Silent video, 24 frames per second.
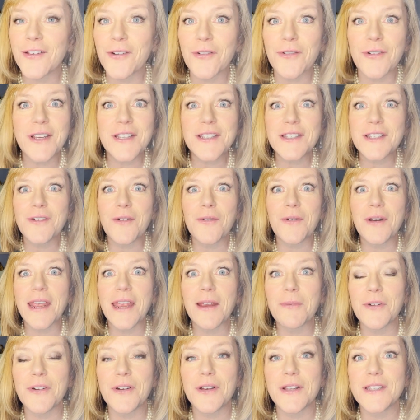there is no
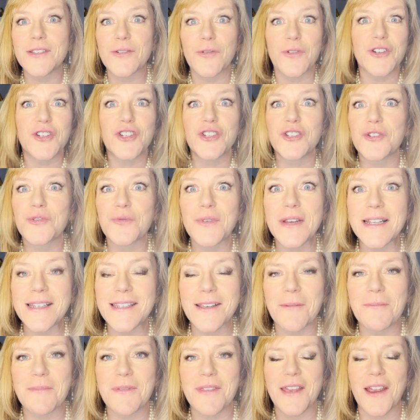neighborhoods or streets
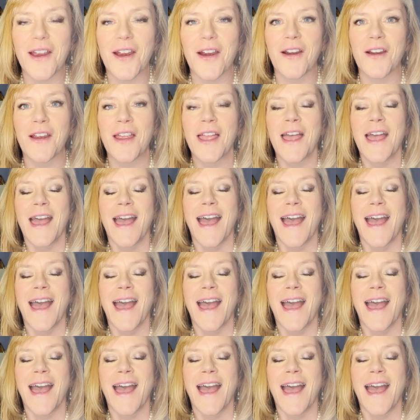up there.